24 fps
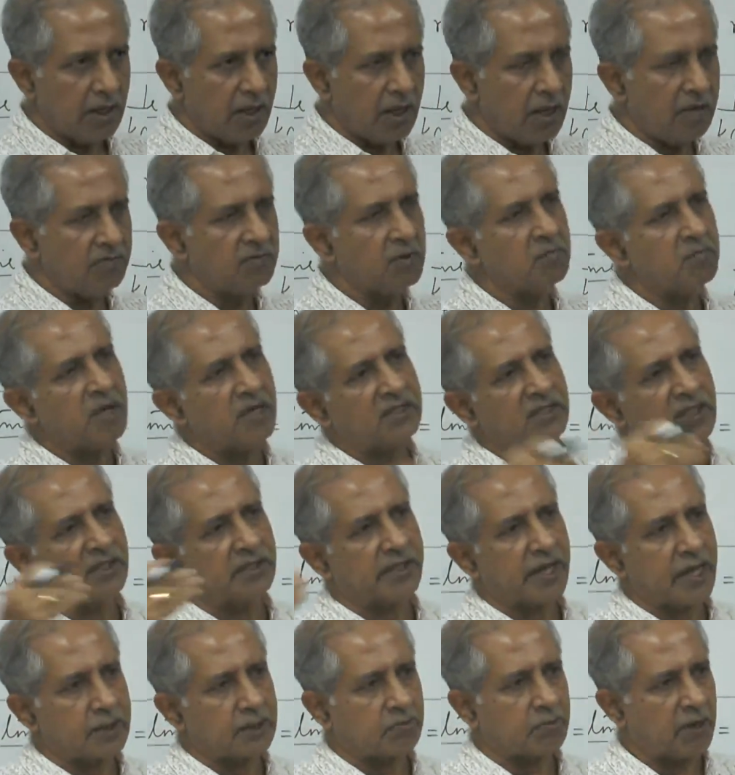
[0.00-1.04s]
if the mixing
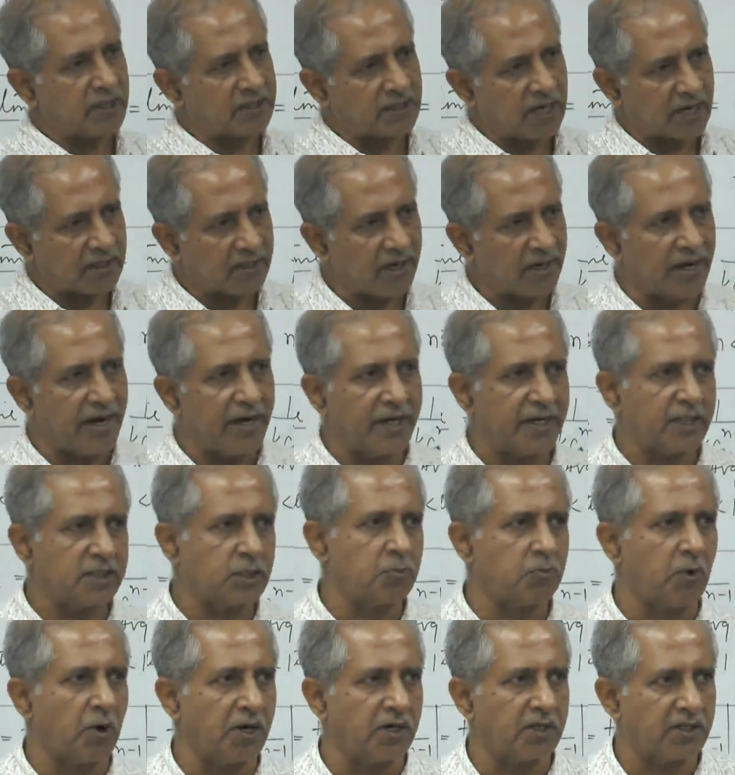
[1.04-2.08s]
takes place at the
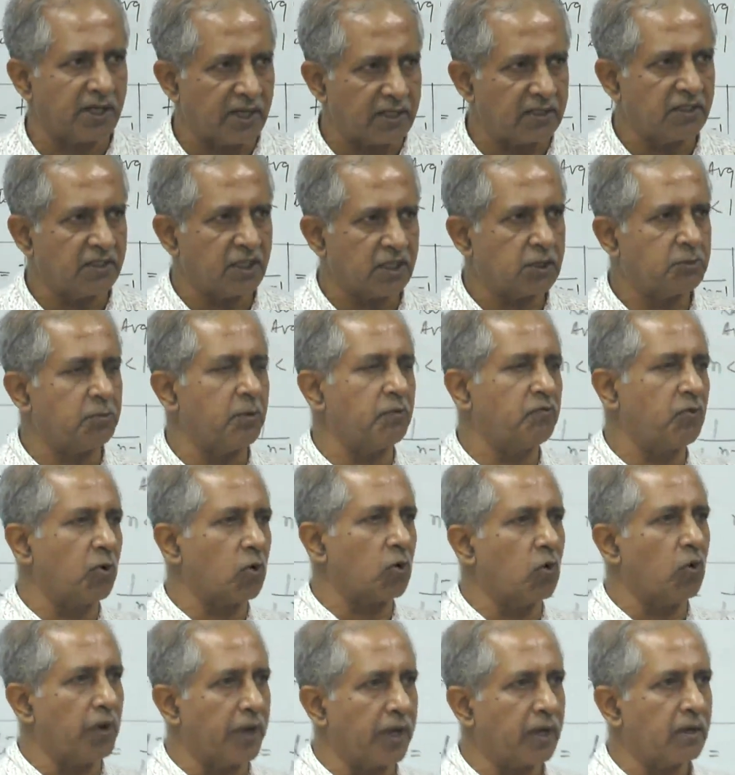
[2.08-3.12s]
latest point that is just before
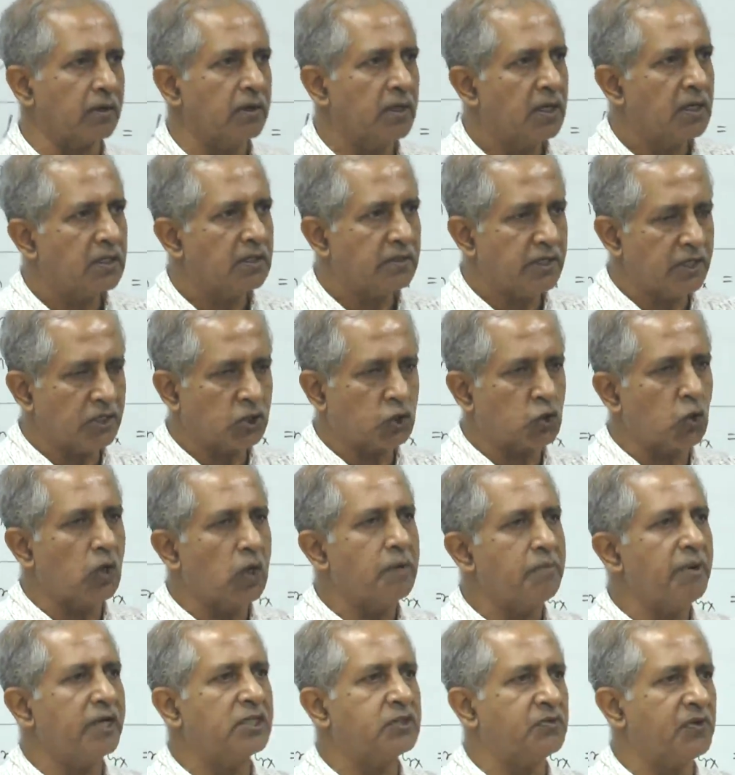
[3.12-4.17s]
going. These two
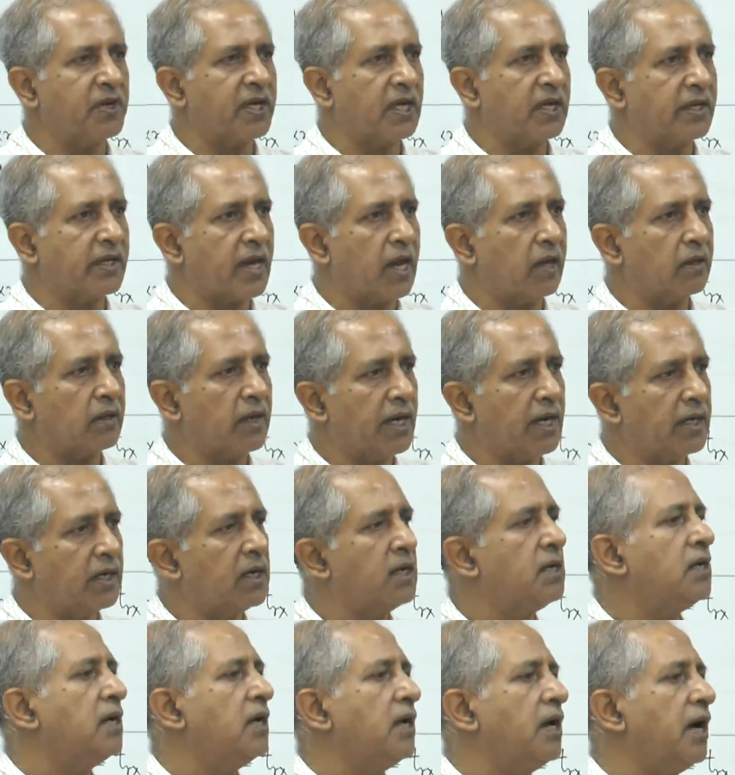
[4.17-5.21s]
limits we can calculate
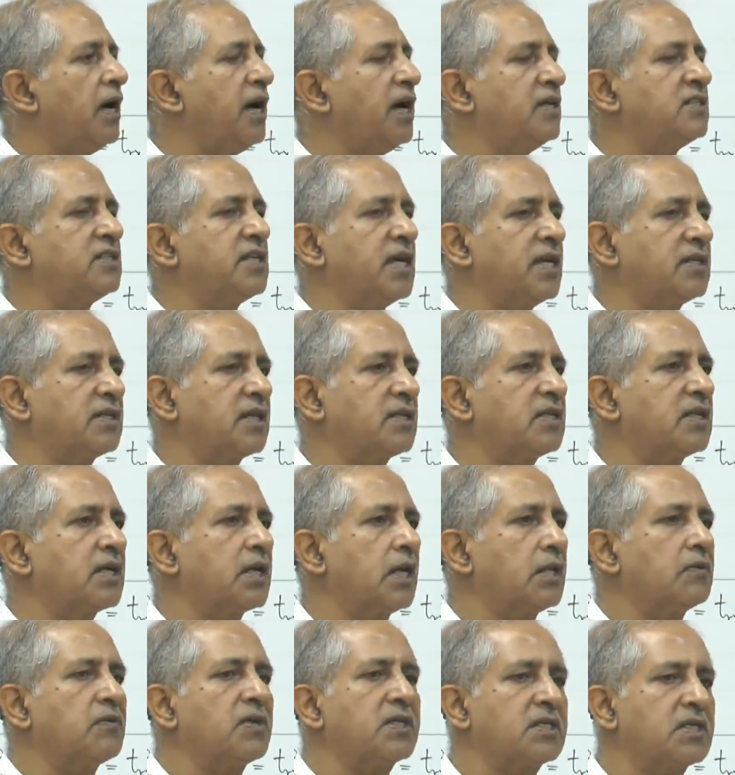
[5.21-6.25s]
and say that the
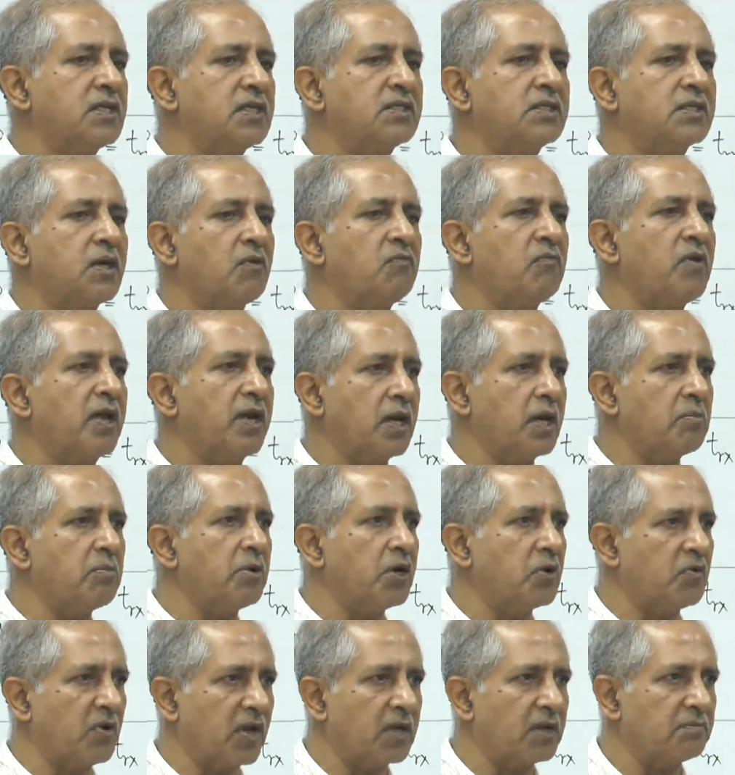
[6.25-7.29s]
conversion is somewhere in
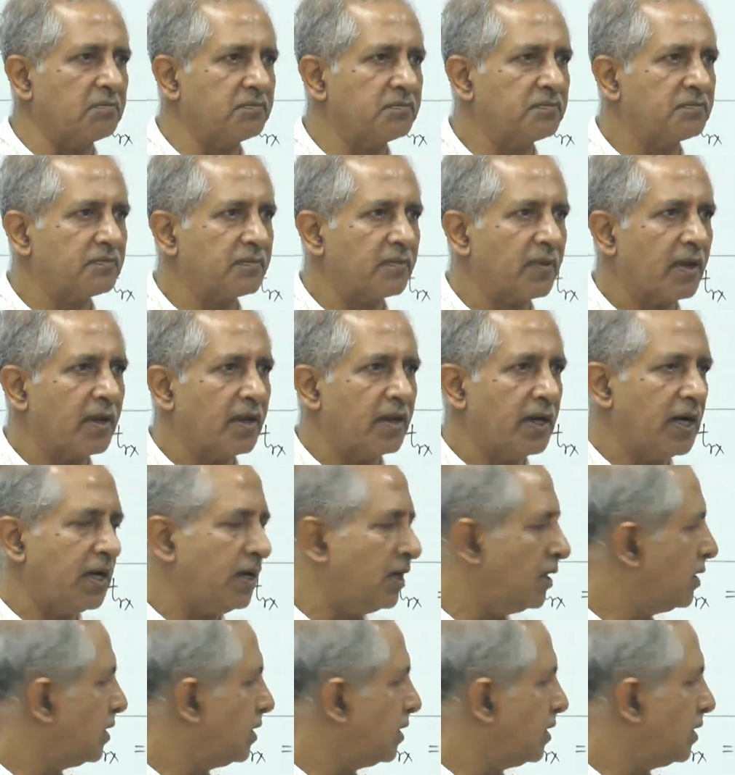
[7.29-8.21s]
between right